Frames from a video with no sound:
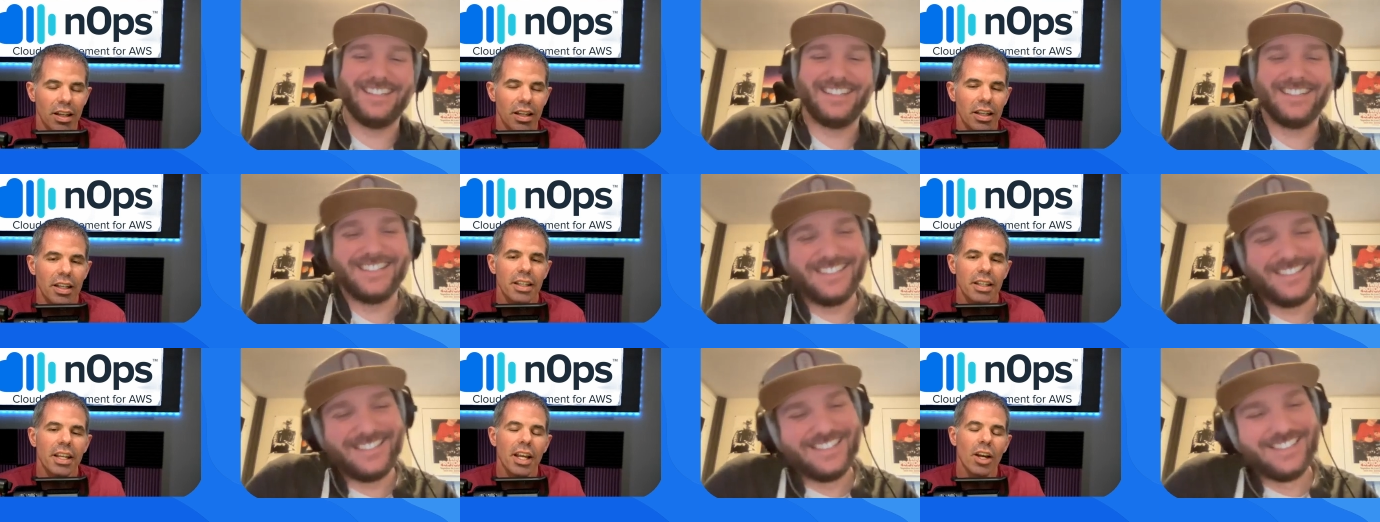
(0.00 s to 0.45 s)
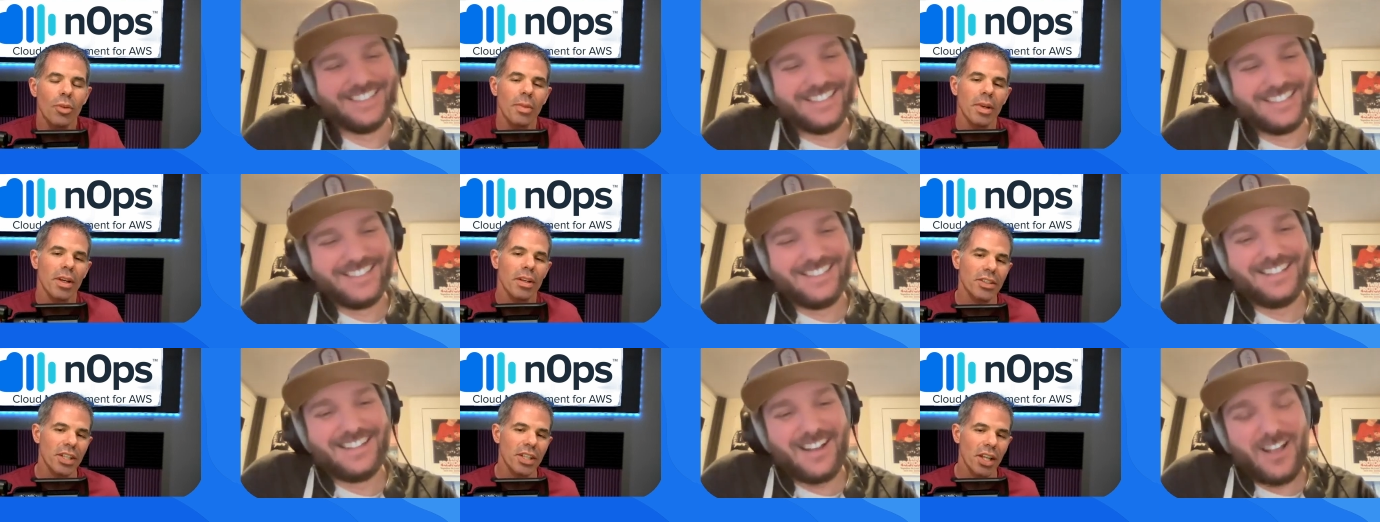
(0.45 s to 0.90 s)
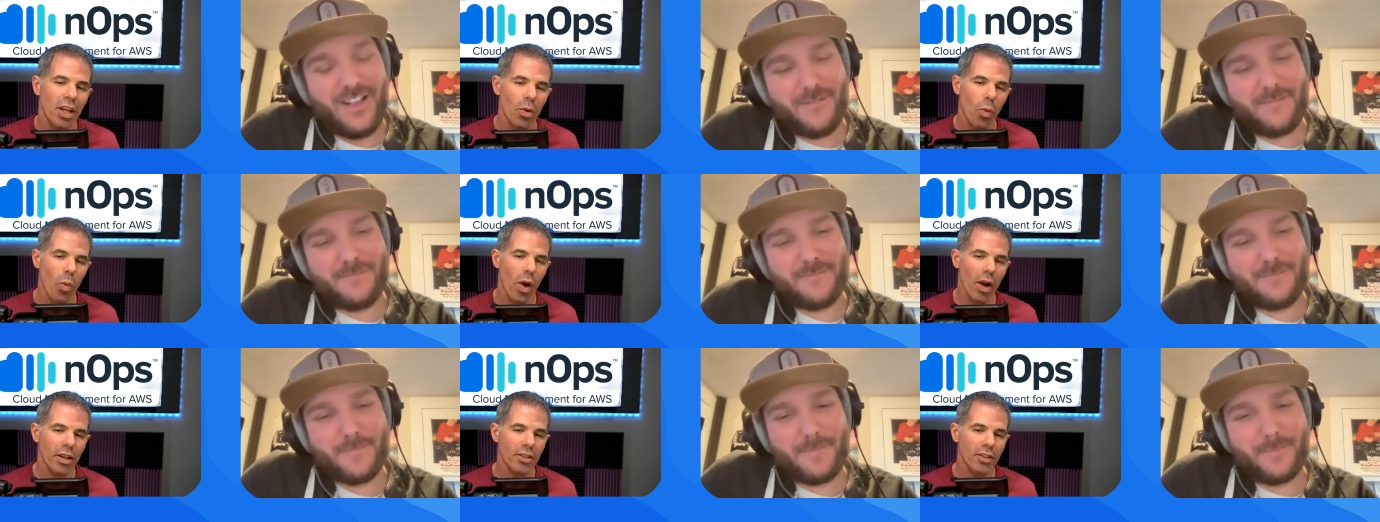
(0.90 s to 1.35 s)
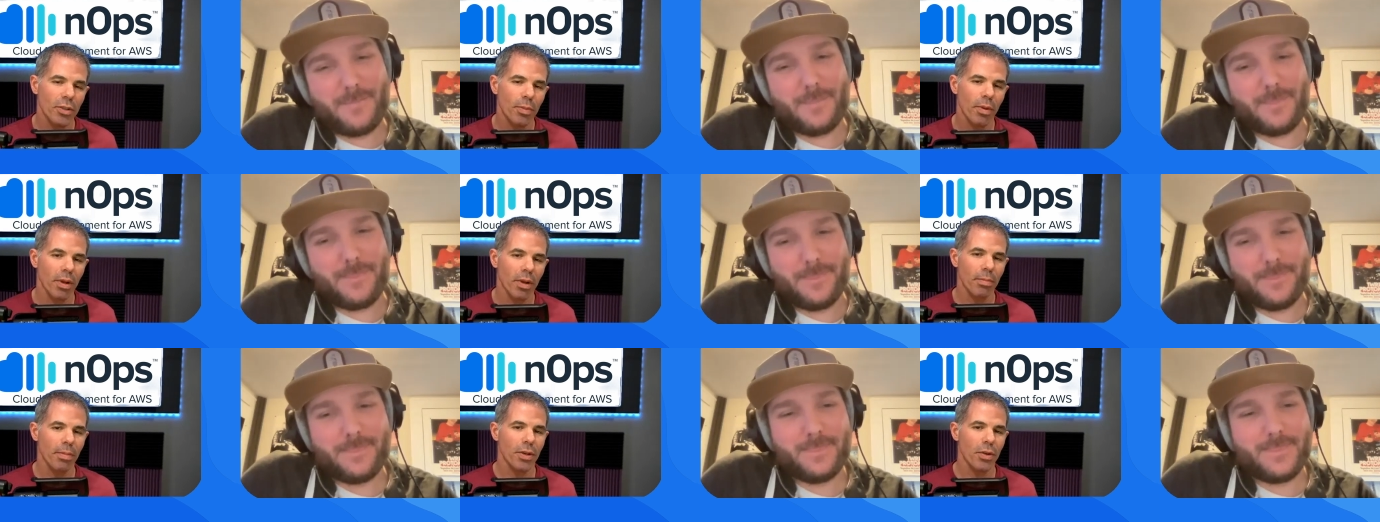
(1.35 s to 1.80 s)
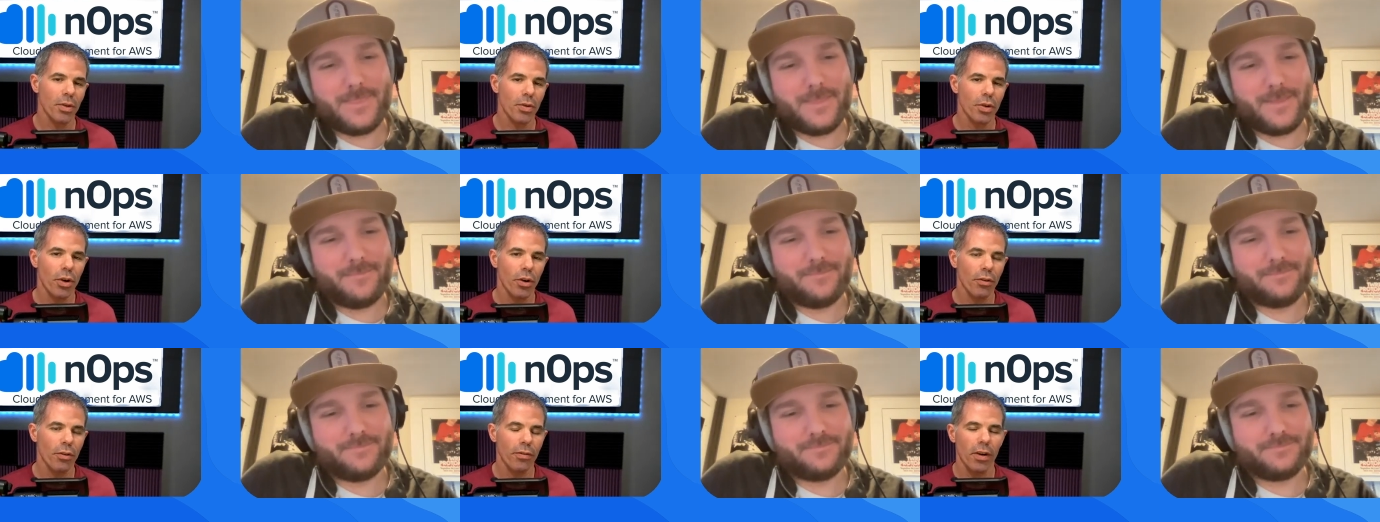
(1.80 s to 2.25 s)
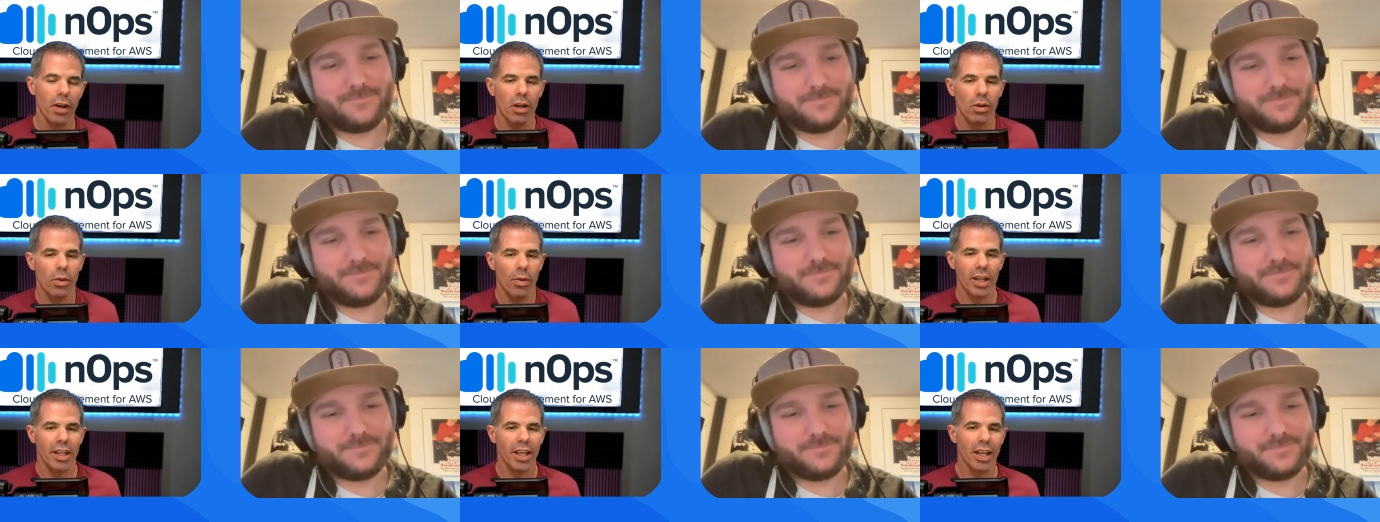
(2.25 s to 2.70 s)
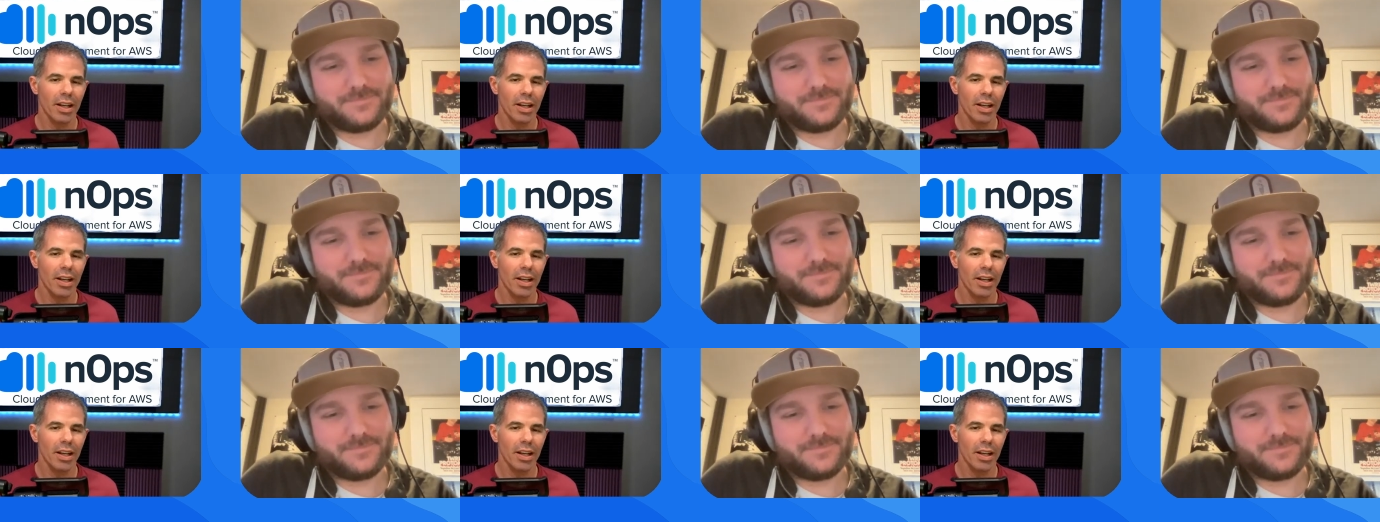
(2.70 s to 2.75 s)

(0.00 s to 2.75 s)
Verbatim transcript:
Speaker 1: Can you help me understand why you spin up a new cur file? Why